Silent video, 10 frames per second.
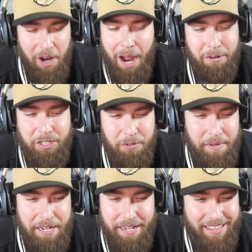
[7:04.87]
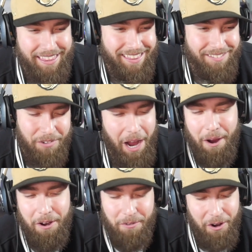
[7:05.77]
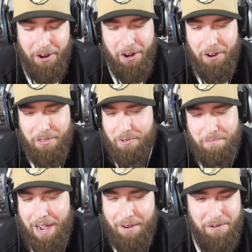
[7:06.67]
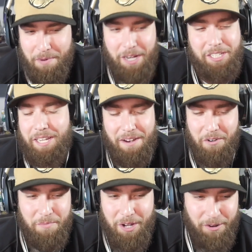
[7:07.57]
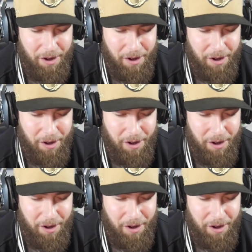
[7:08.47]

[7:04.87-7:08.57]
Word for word: why would you be, why on earth would Byron Buxton ever bunt,